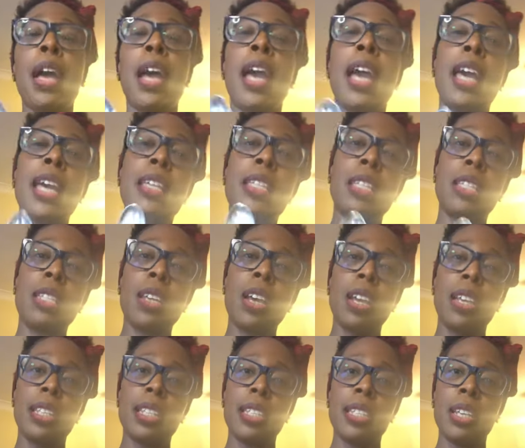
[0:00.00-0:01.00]
It is
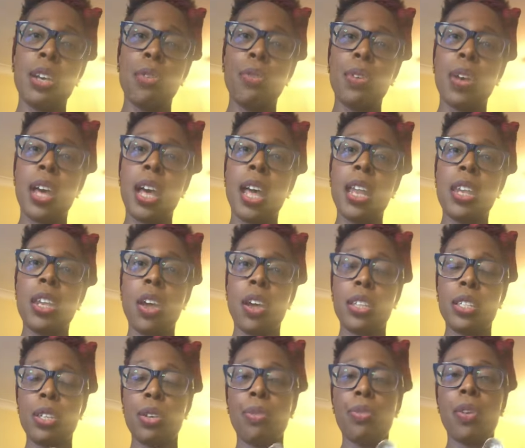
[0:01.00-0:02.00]
sterling silver,
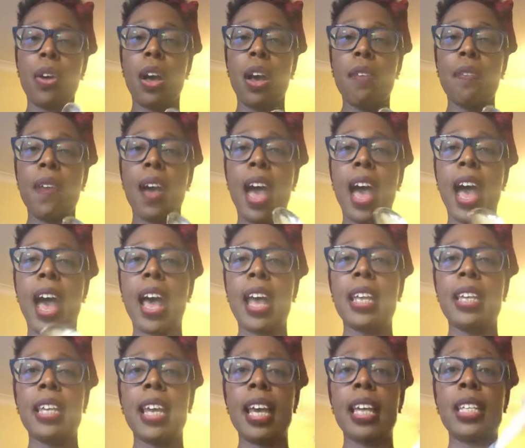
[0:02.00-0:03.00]
95,
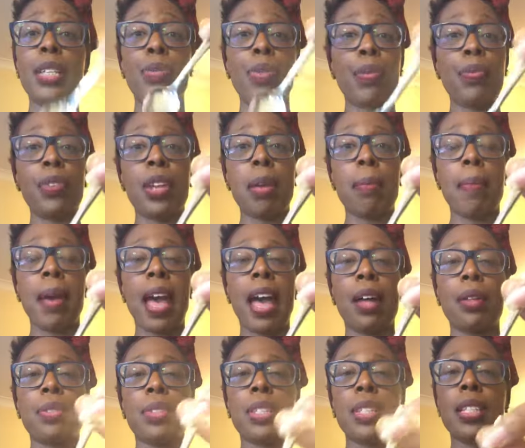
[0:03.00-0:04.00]
and it's
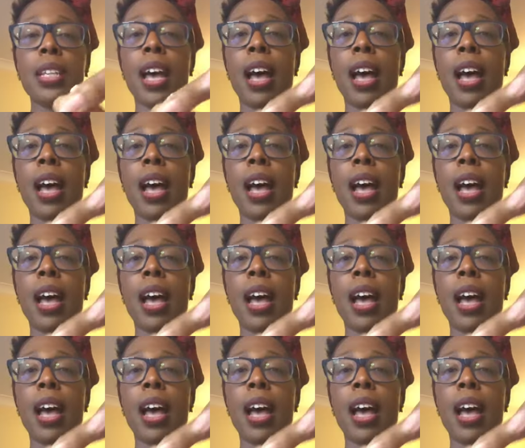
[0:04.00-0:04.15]
£15.